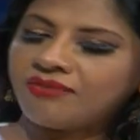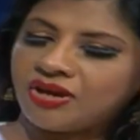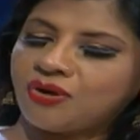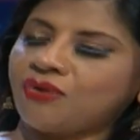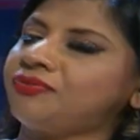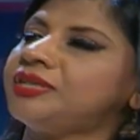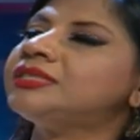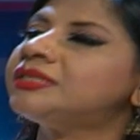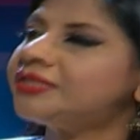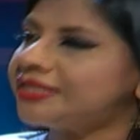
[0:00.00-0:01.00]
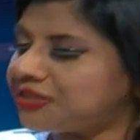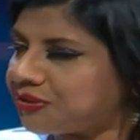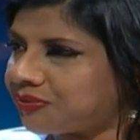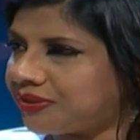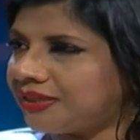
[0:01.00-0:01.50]
way of
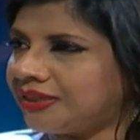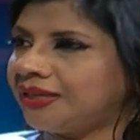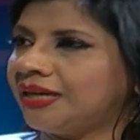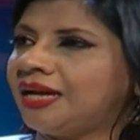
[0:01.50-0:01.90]
instituting